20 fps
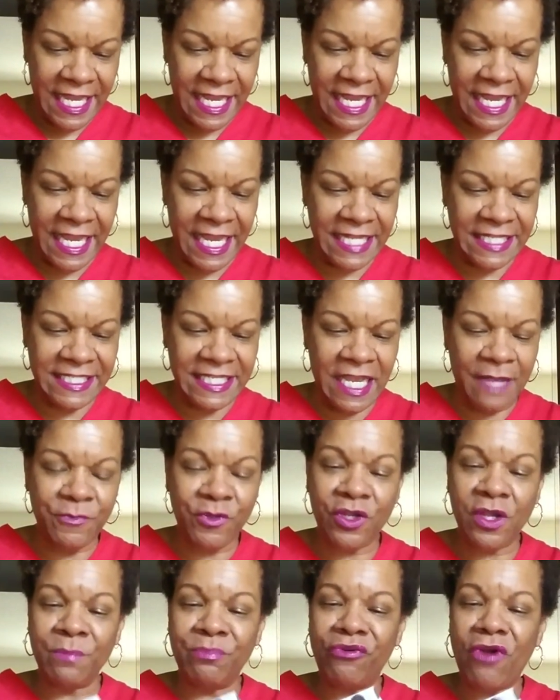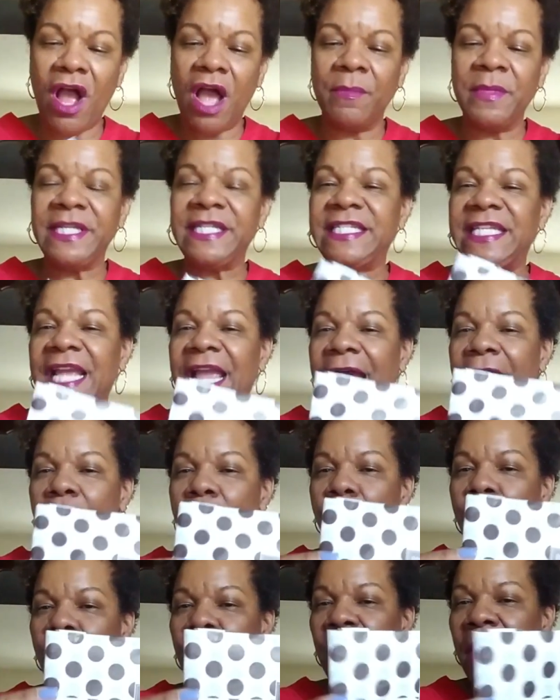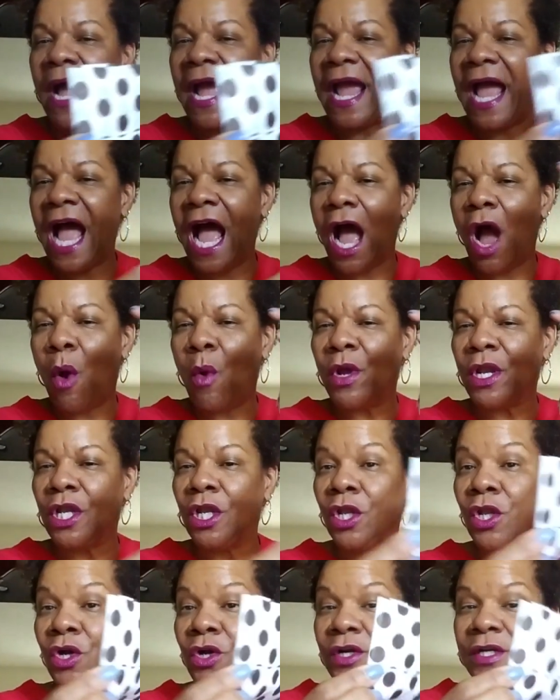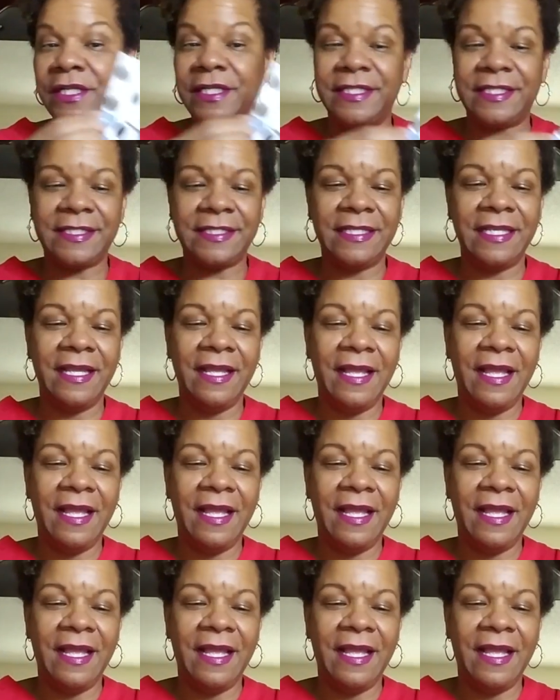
And um, you can probably tell by how it looks